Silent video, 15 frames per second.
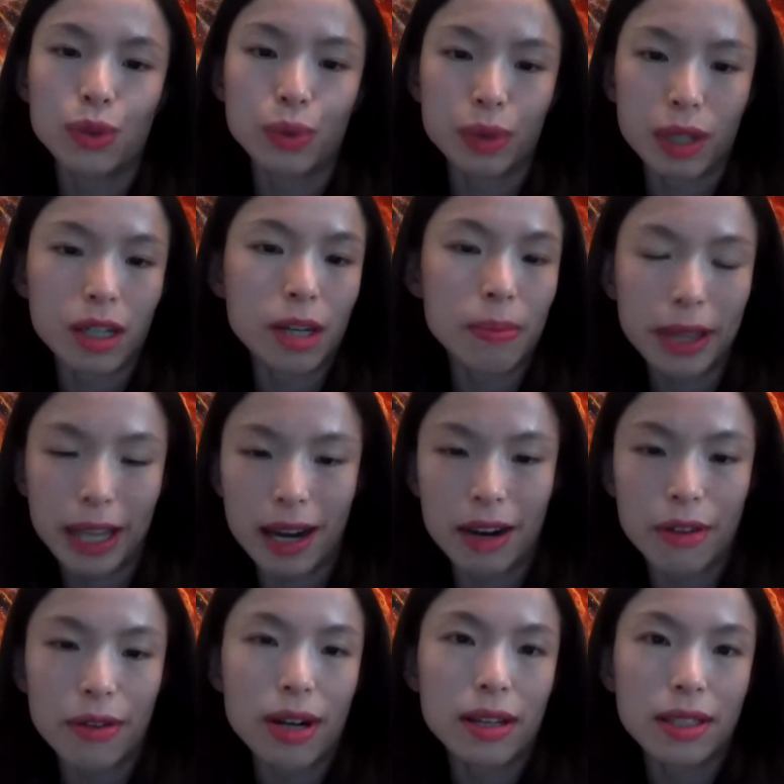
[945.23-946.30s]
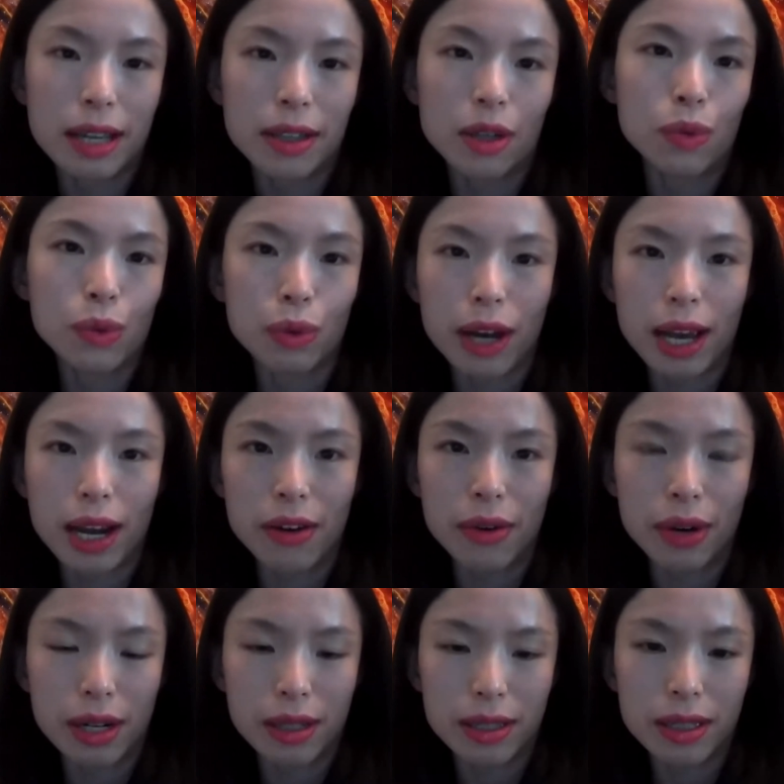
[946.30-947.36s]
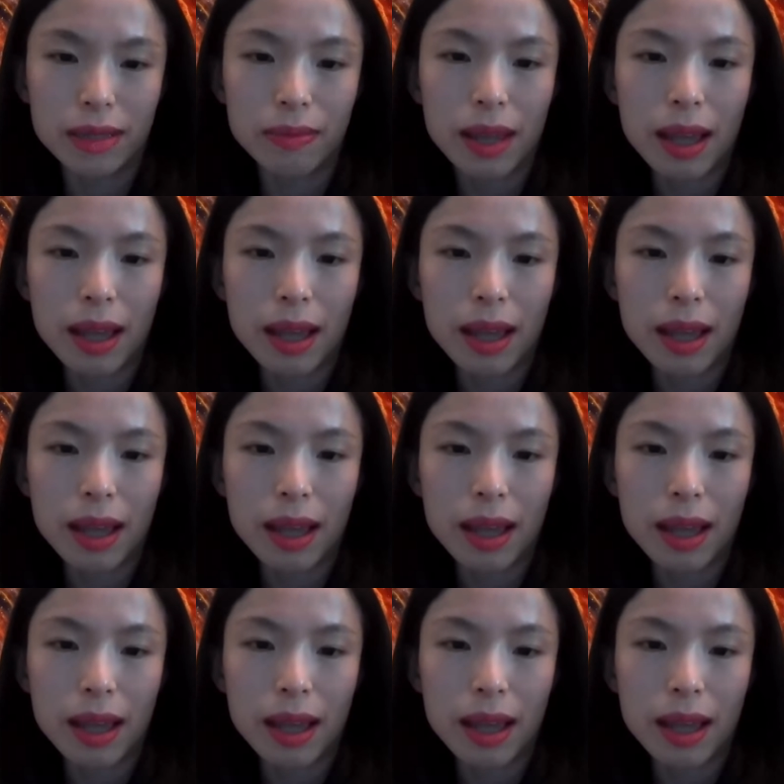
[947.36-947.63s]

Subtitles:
to the urban areas and the rural areas.